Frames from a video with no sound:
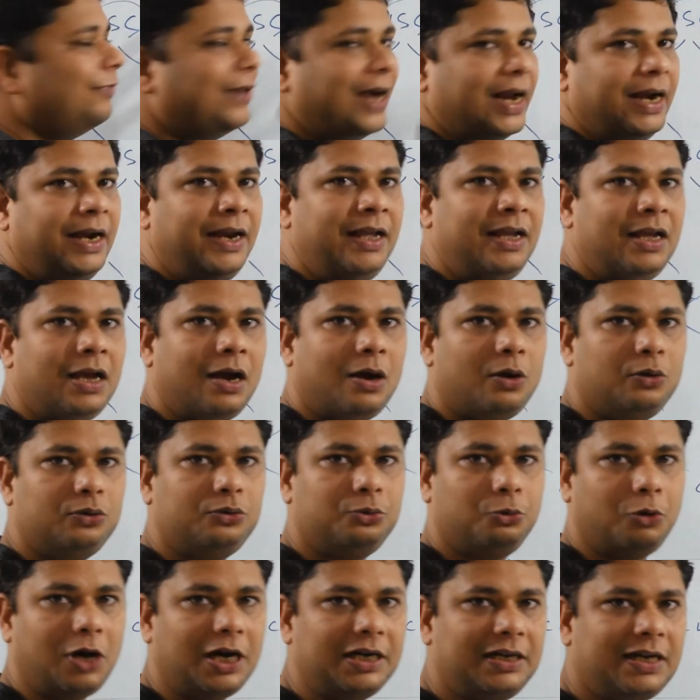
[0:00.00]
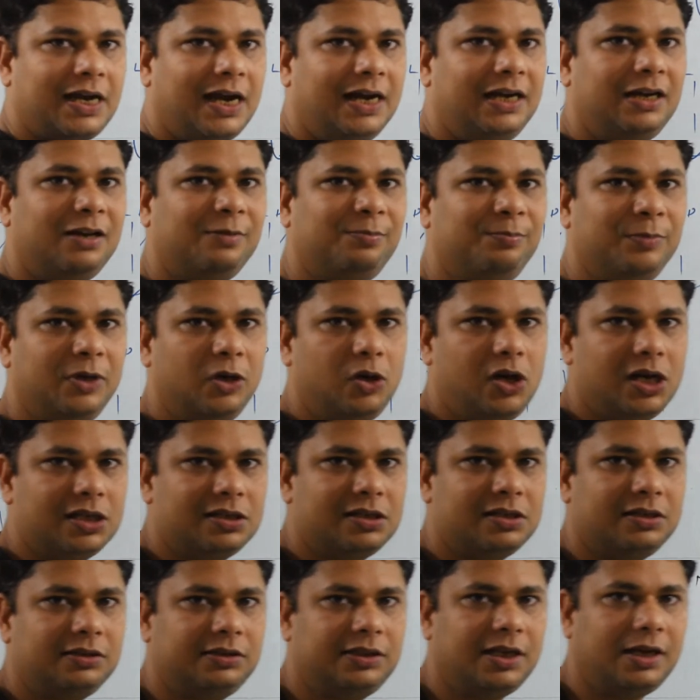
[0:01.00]
finding out what kind of
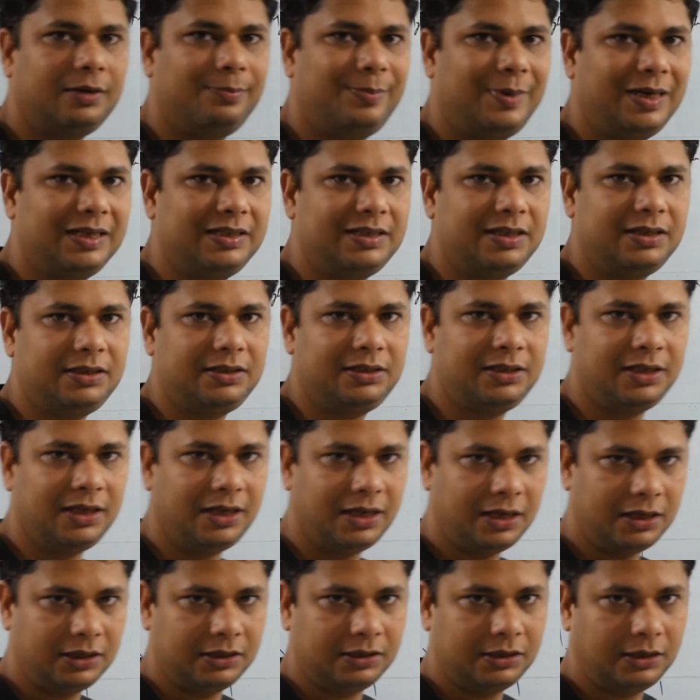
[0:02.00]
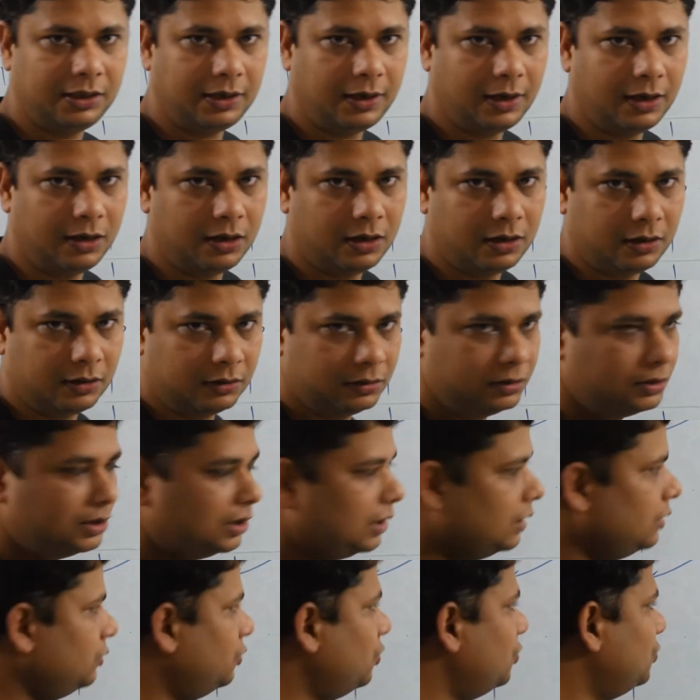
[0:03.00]
mutations are present in
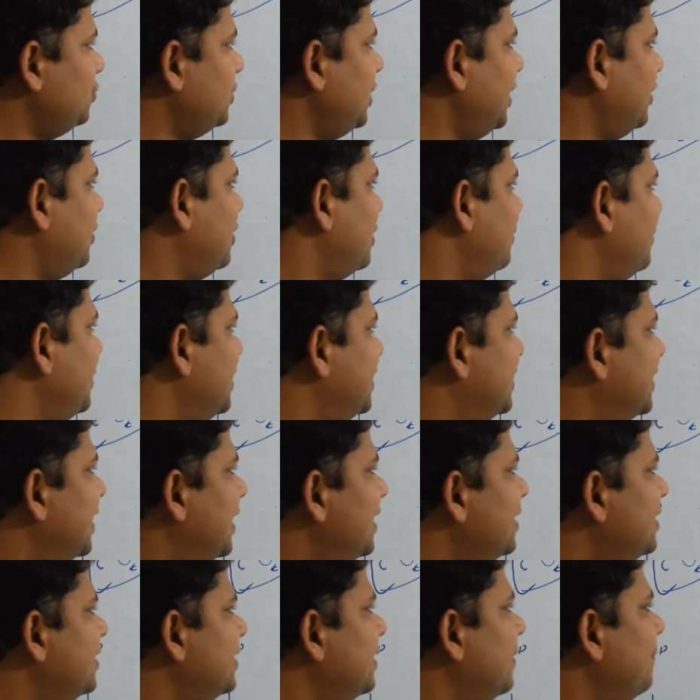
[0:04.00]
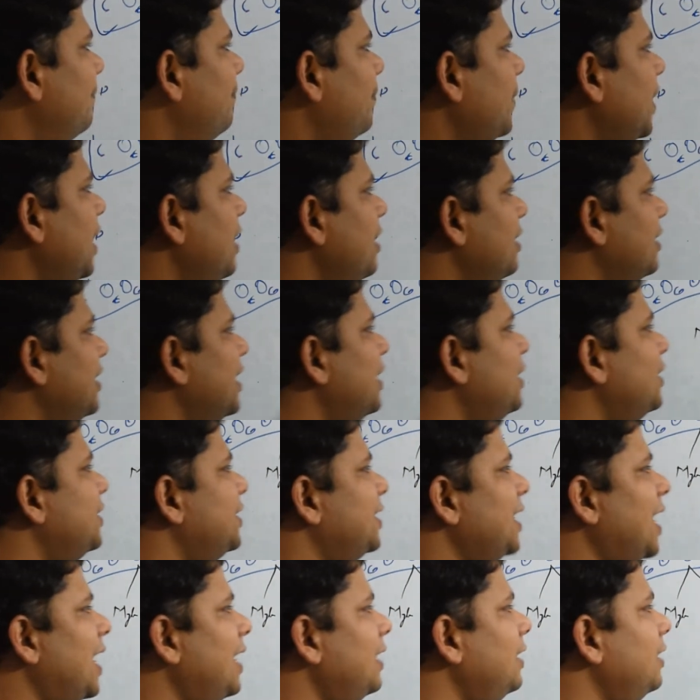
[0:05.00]
those leukemic cells, they will
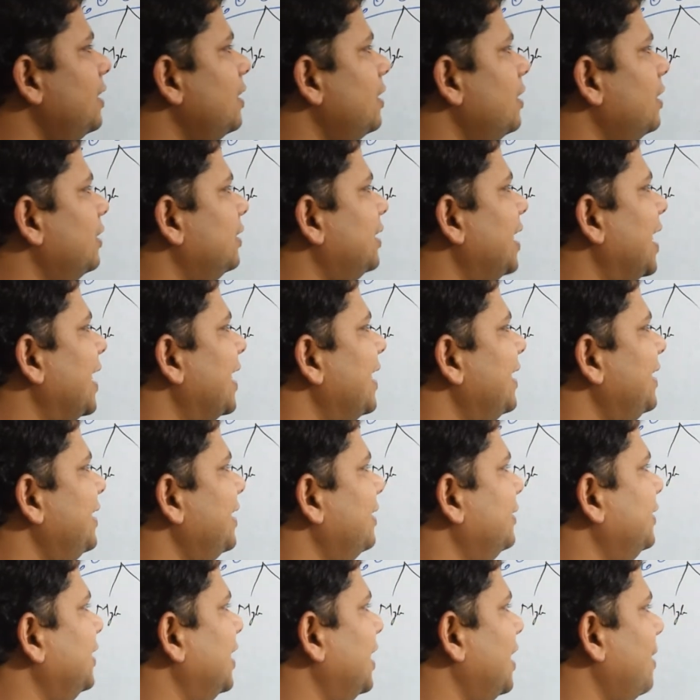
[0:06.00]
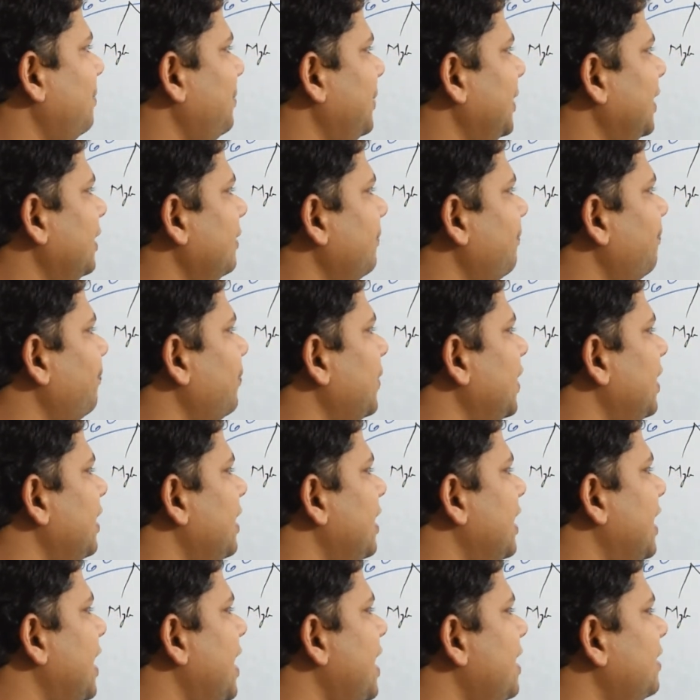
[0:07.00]
start targeted therapy.
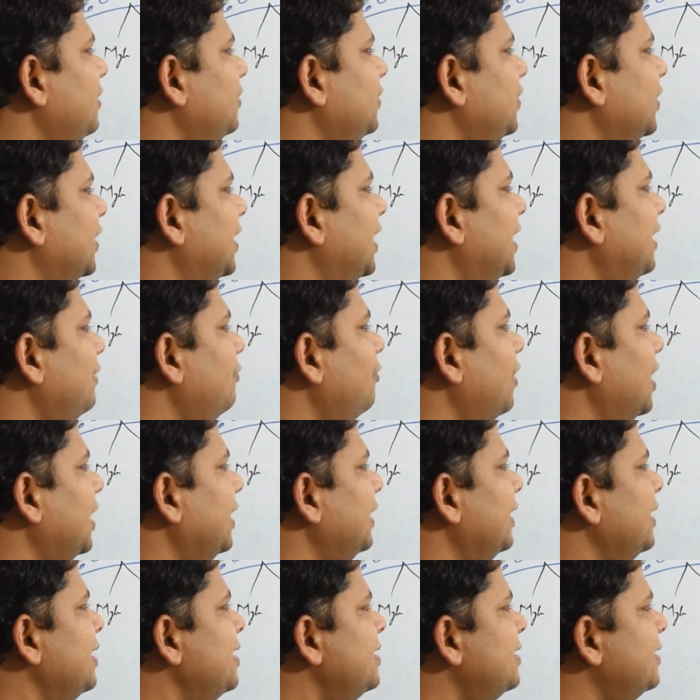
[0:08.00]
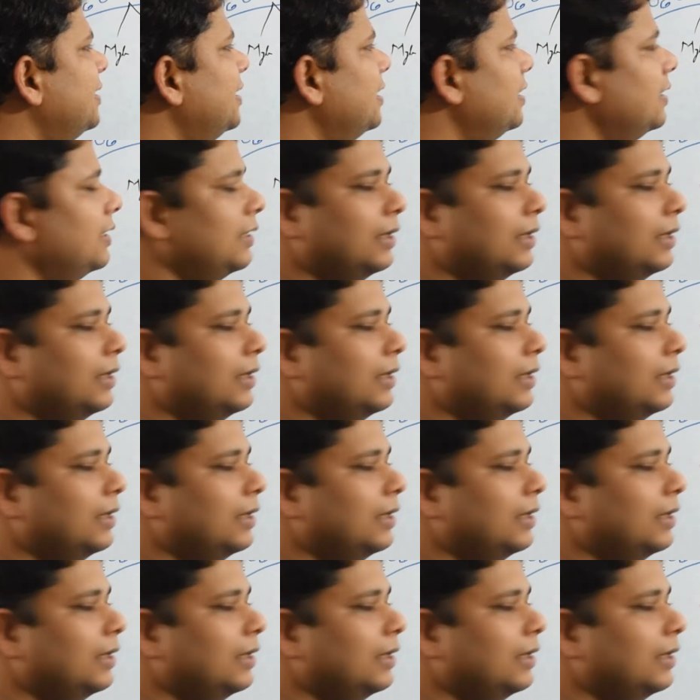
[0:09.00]
And third one is